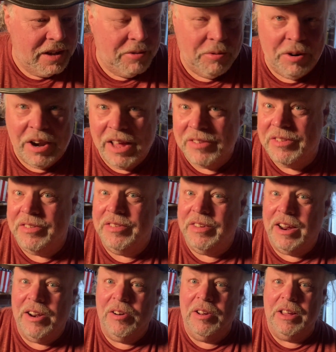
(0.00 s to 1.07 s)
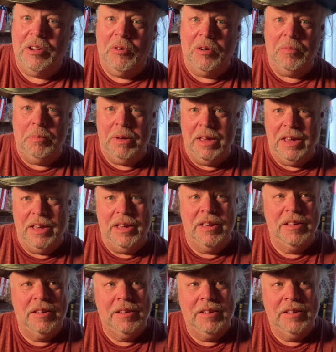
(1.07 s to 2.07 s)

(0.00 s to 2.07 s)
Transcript: we're necessarily going to be